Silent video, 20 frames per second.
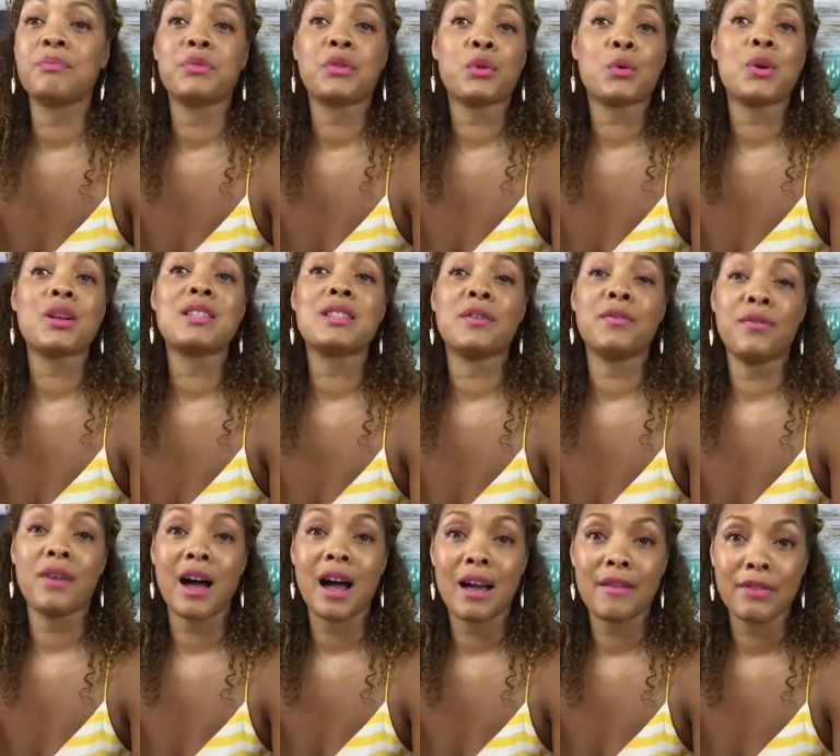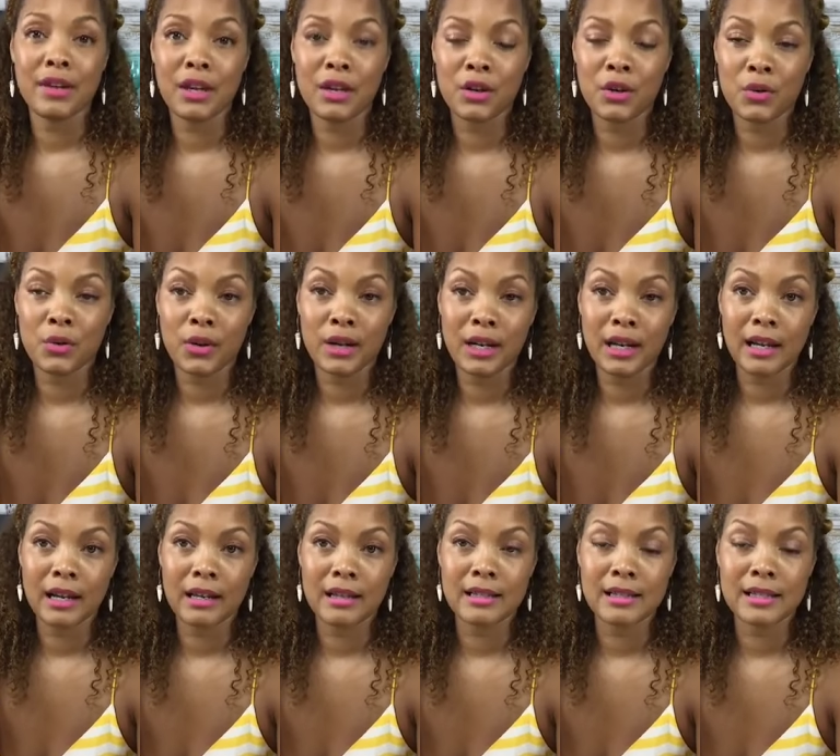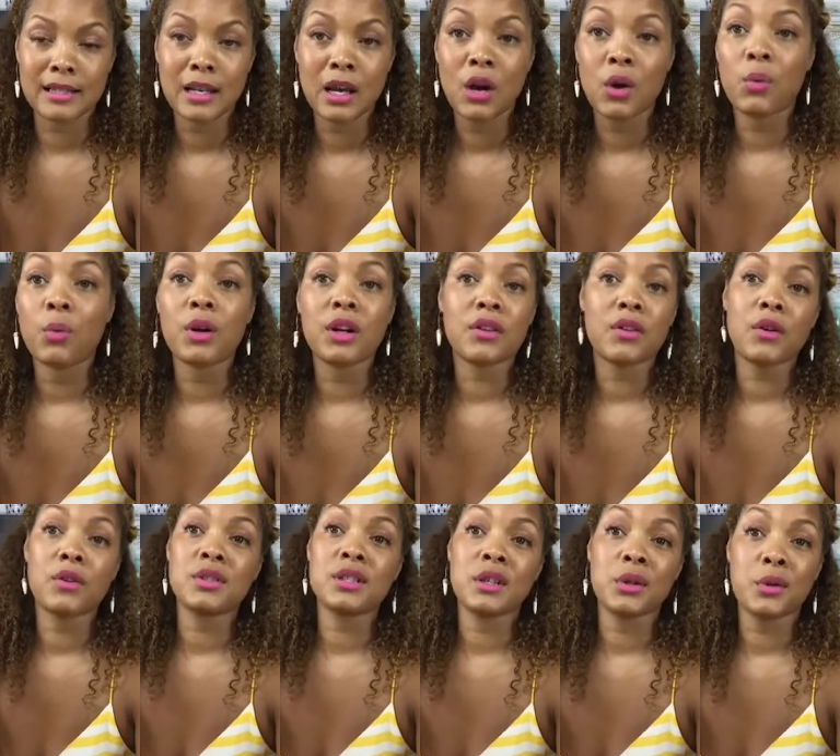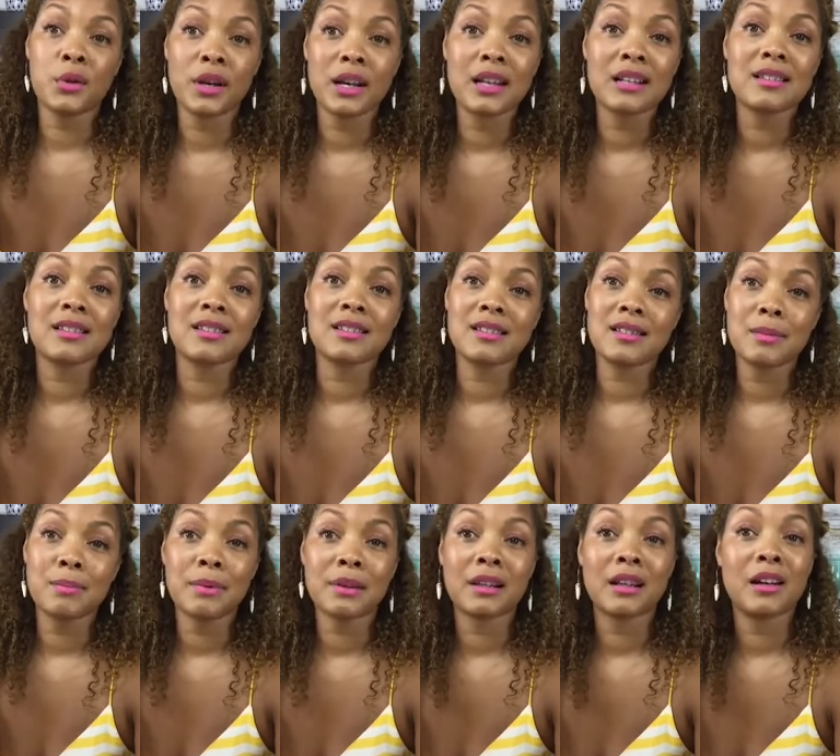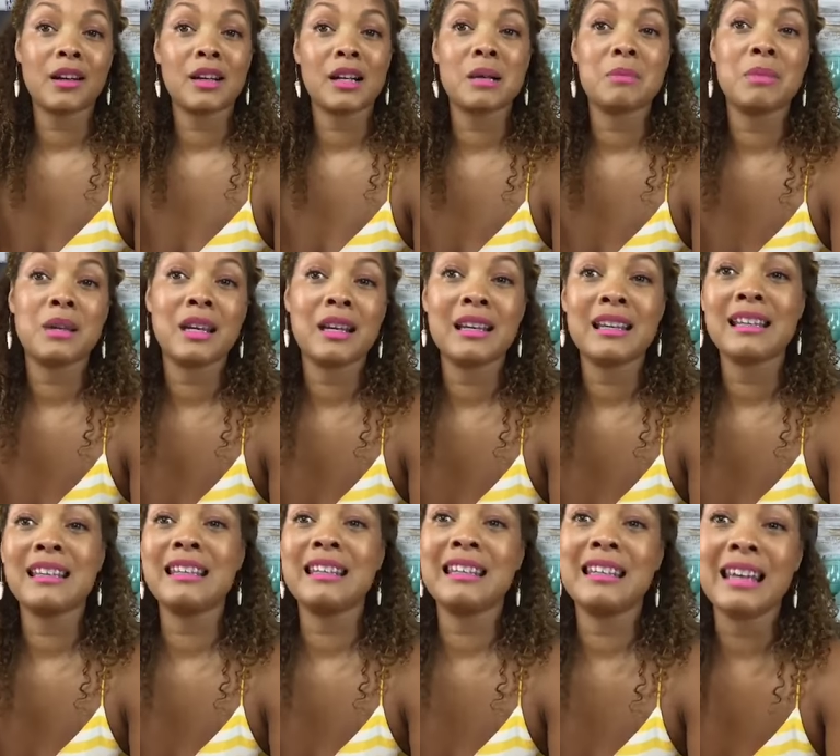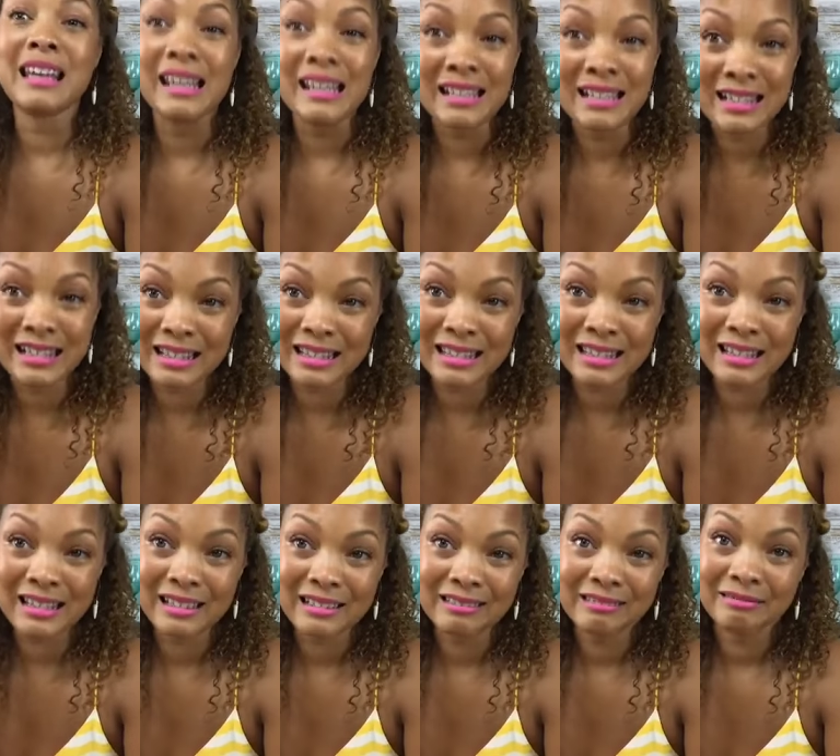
three to five ingredients. One of those ingredients is typically going to be yeast.